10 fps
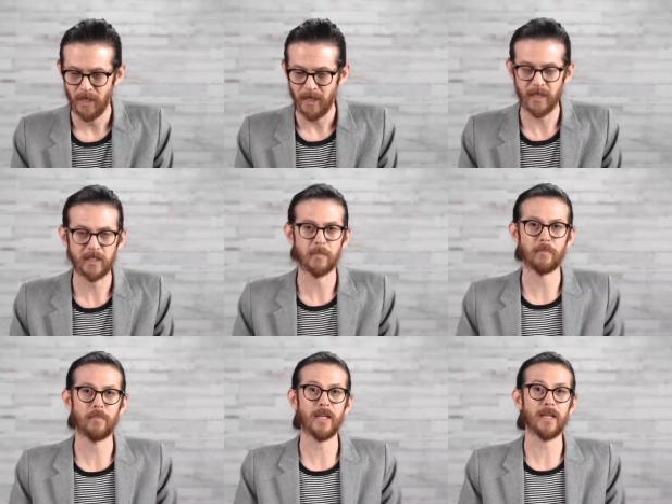It's a
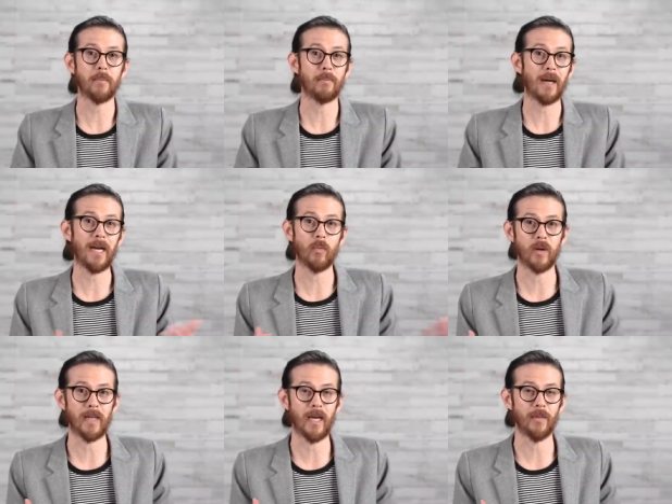big
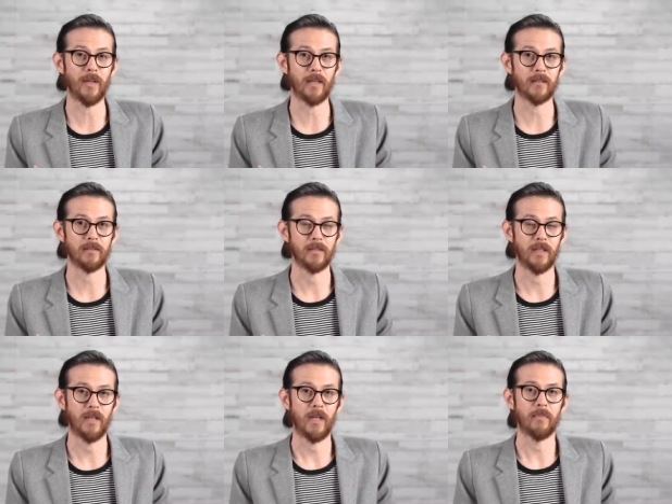byword out there,
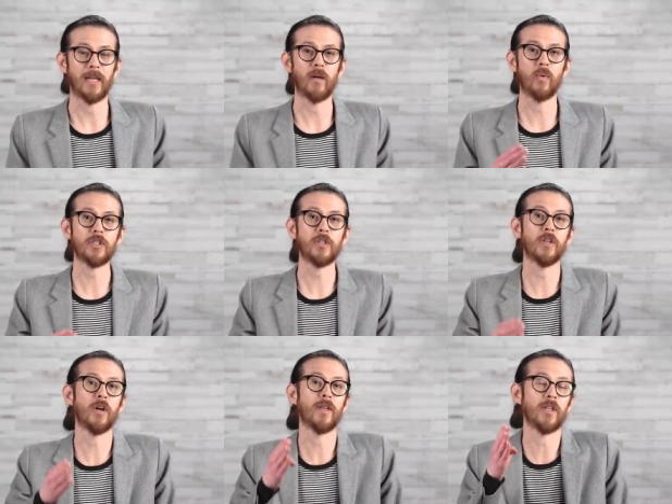but I want you to
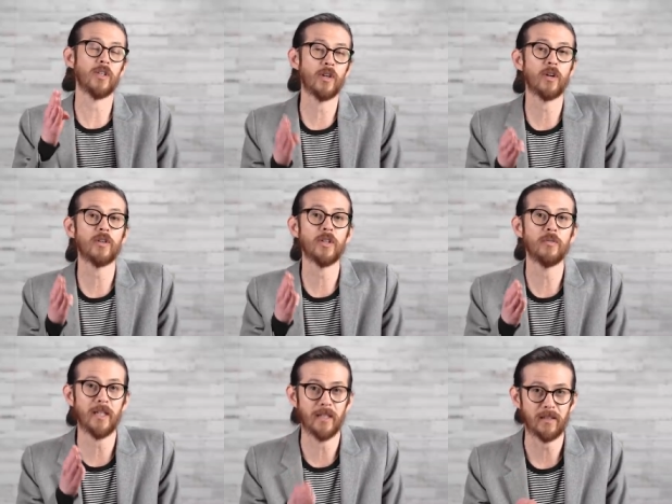know that you're
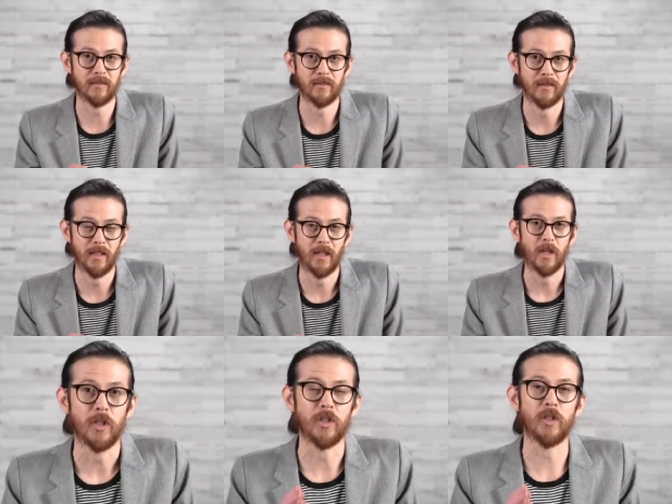unique.
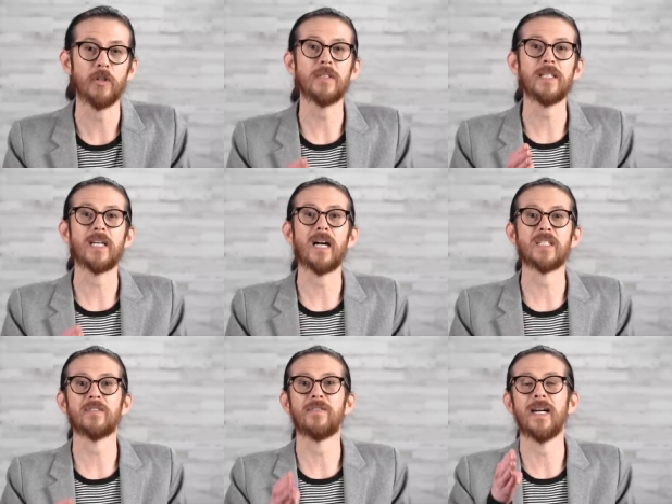You
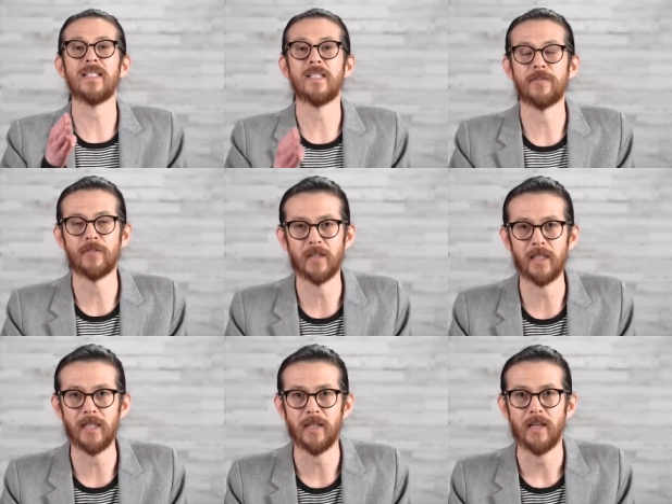detoxify
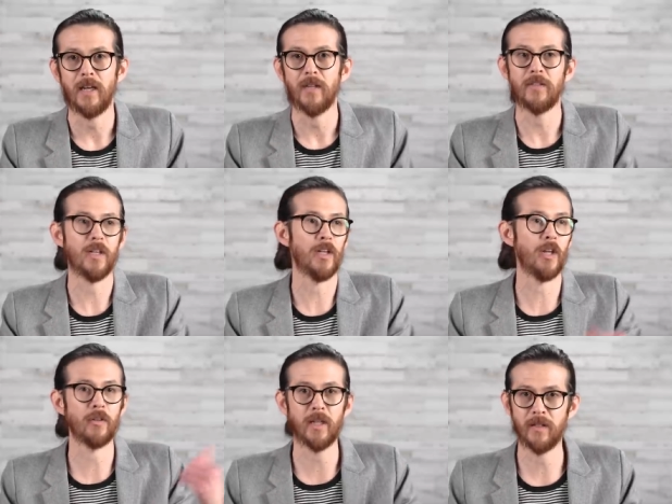differently than
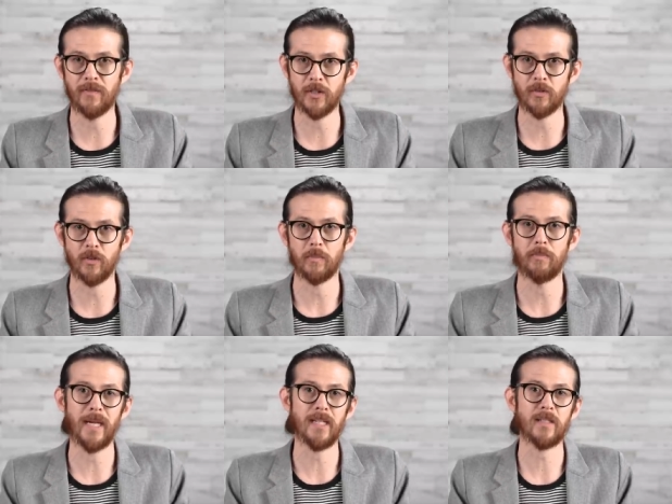another individual
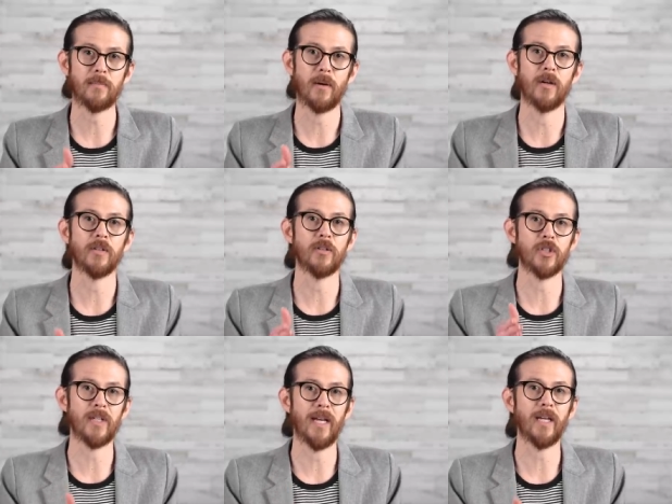based upon your
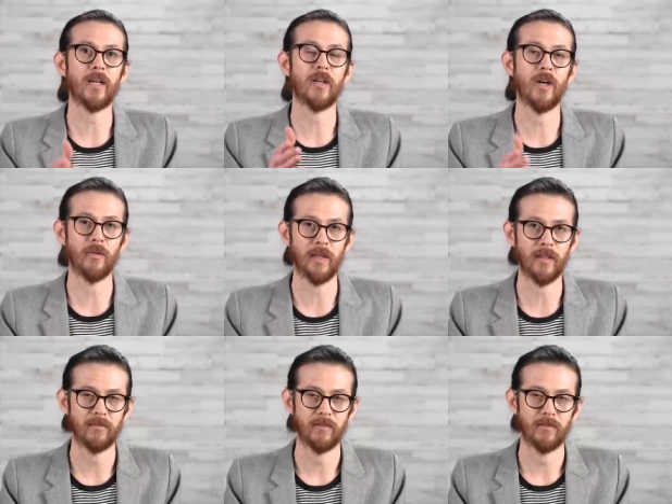genetic coding.